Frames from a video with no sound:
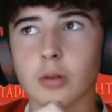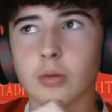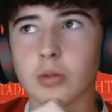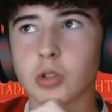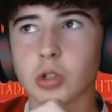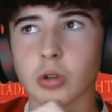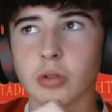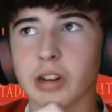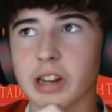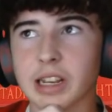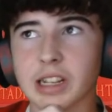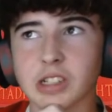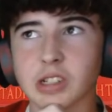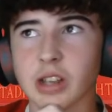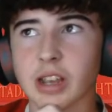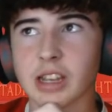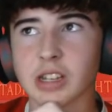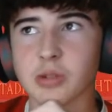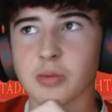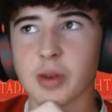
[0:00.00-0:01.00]
surely
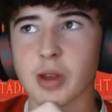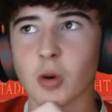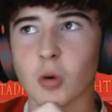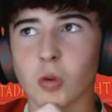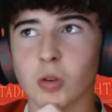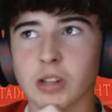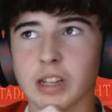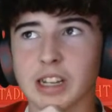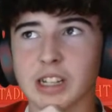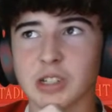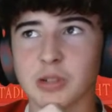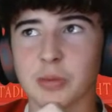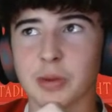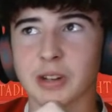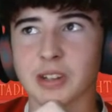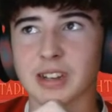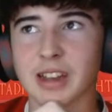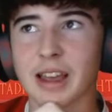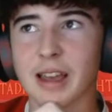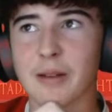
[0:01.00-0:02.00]
he's a bit older. He's a
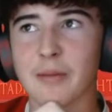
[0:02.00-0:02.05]
bit